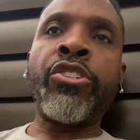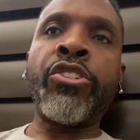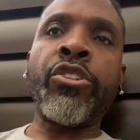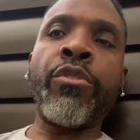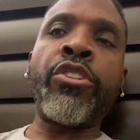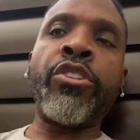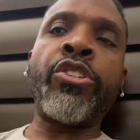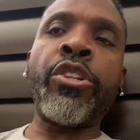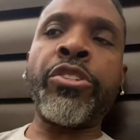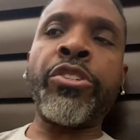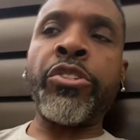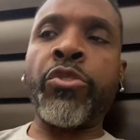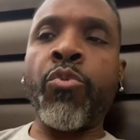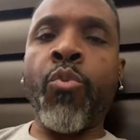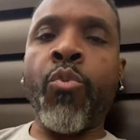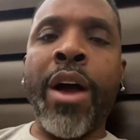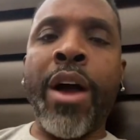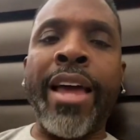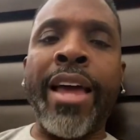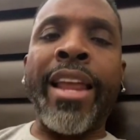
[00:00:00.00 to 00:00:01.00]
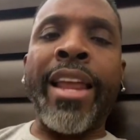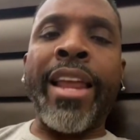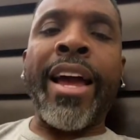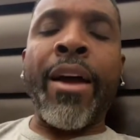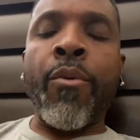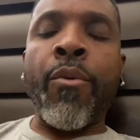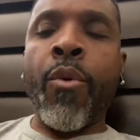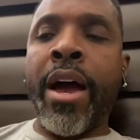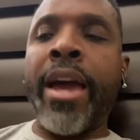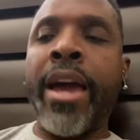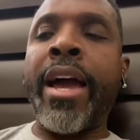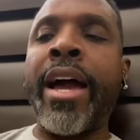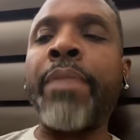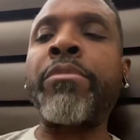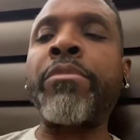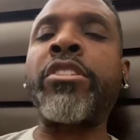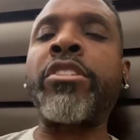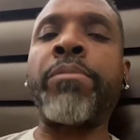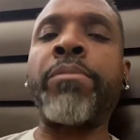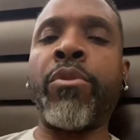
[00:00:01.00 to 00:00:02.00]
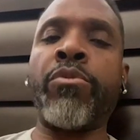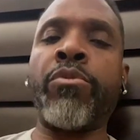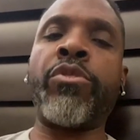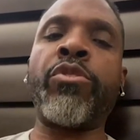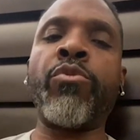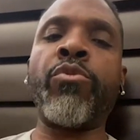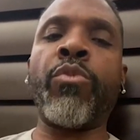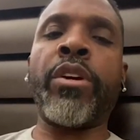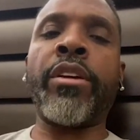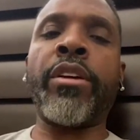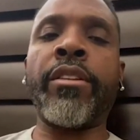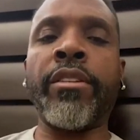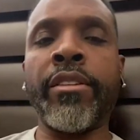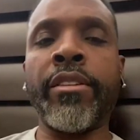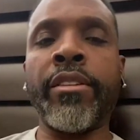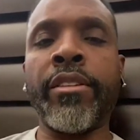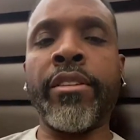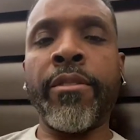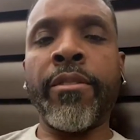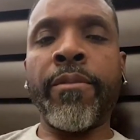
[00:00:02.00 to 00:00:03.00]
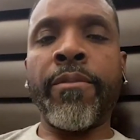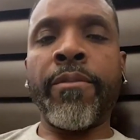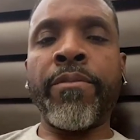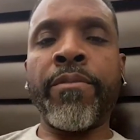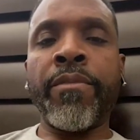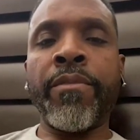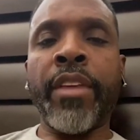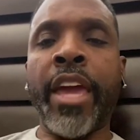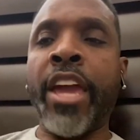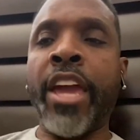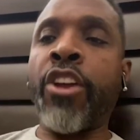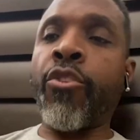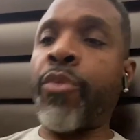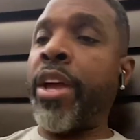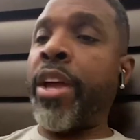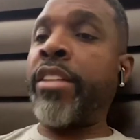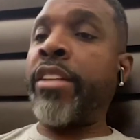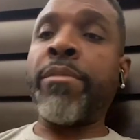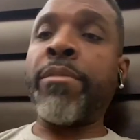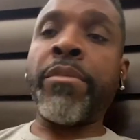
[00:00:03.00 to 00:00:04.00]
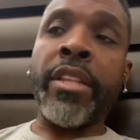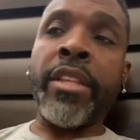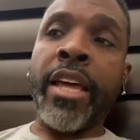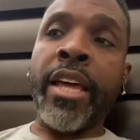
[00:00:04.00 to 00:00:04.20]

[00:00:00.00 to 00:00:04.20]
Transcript: show the judges why I, why I'm supposed to win, and create